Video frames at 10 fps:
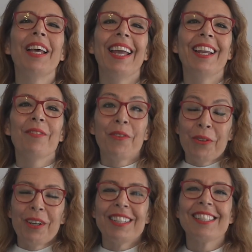And of
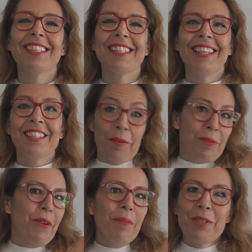course,
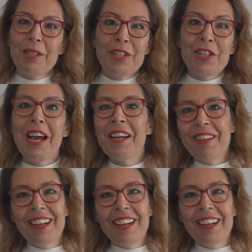subscribe to the channel,